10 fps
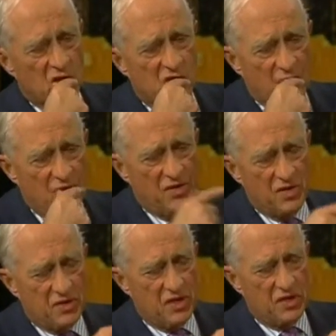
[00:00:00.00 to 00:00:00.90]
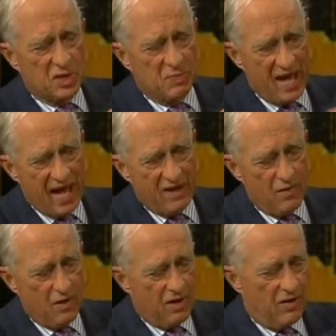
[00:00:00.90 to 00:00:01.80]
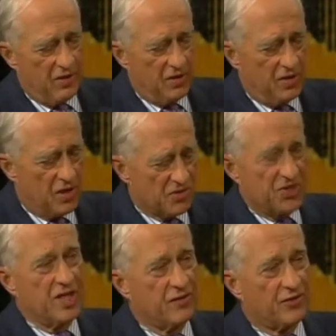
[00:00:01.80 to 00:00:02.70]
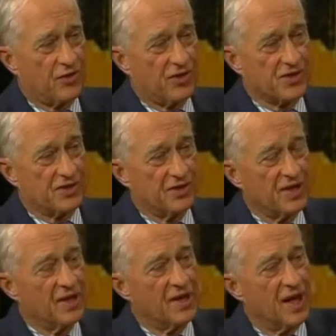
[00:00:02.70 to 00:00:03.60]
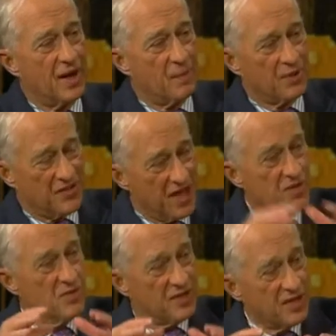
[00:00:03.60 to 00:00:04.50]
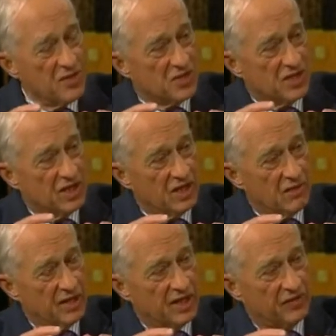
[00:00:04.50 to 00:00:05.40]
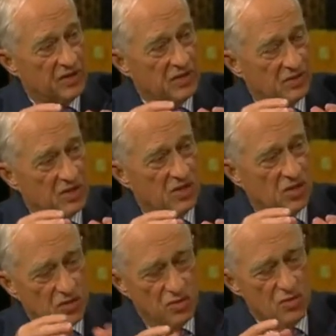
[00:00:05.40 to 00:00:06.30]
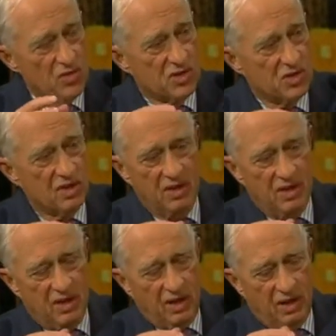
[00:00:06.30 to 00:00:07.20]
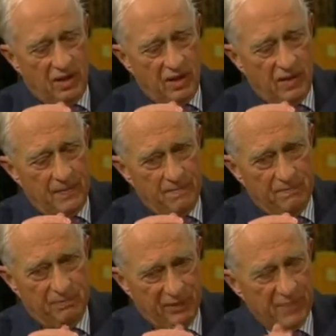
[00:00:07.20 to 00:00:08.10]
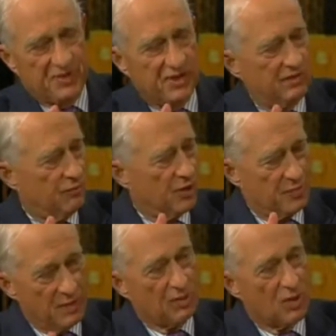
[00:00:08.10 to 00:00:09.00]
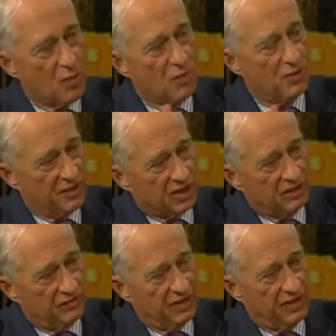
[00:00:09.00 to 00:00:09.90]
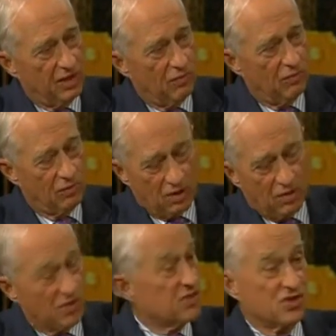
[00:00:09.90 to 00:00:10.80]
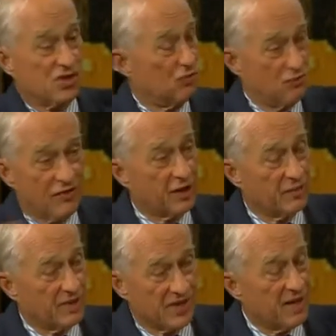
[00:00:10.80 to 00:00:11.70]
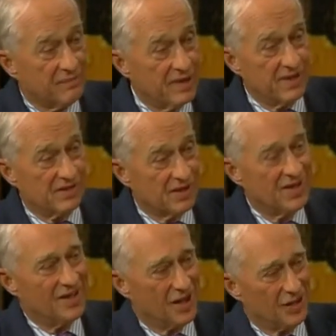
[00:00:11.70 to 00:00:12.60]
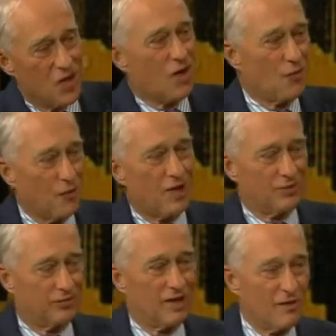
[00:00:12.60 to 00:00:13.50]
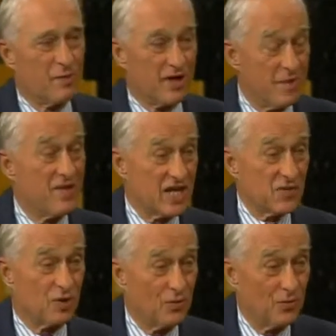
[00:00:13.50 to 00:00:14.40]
So th th this pattern where you don't see it at first, but then you, then you see it and we get these, these huge um, blips of where people are more productive than they were, which is terrific because that means a lot of wealth for everybody. I mean, that's what right.